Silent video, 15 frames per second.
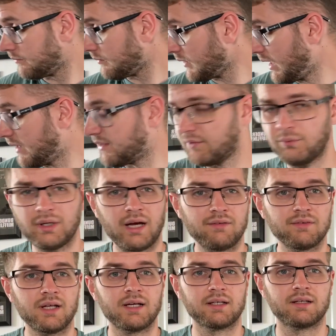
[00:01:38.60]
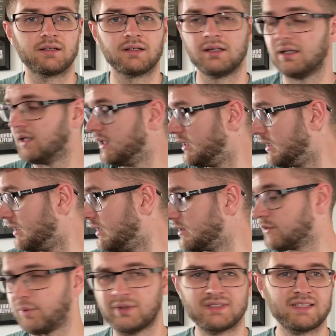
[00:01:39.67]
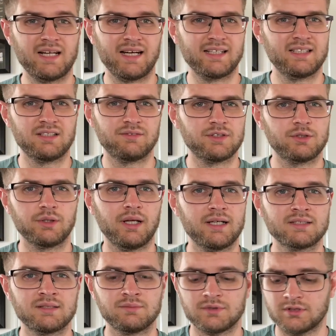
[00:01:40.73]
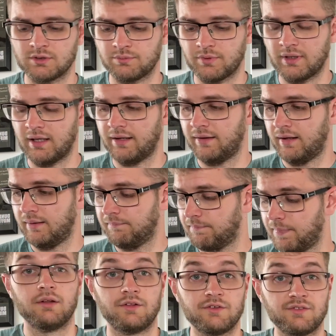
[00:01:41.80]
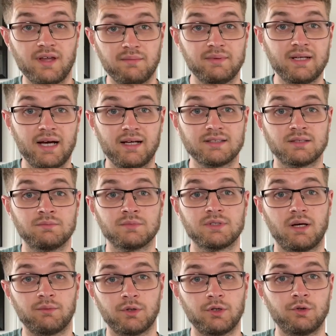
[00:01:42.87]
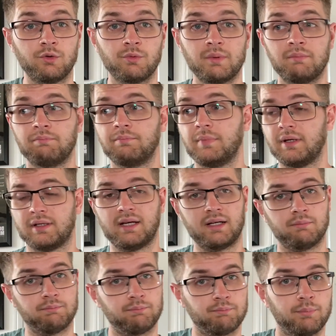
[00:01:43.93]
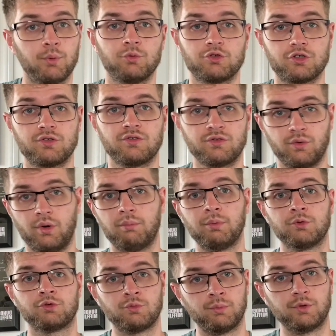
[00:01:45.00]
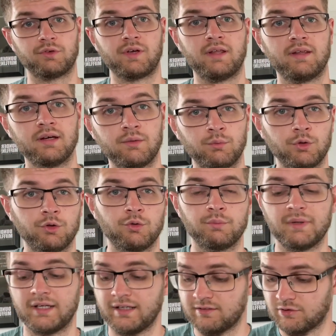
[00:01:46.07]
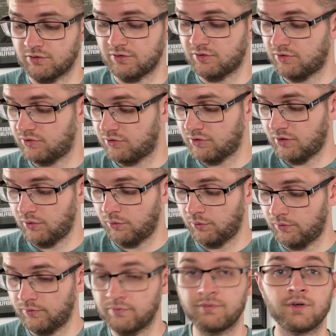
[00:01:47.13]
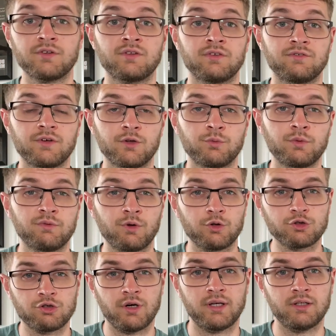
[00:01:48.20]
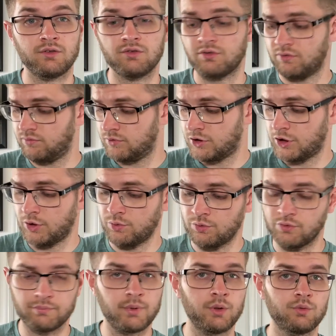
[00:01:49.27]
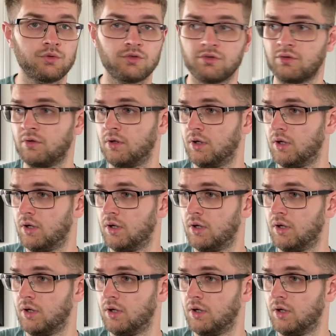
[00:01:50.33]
I think we have like 29 individual items or something like that. There's that many items, I'm going to do them in kind of bunches, so I'll bunch them all together and we'll do them in categories. So first things first, we've got trainers, shoes, boots,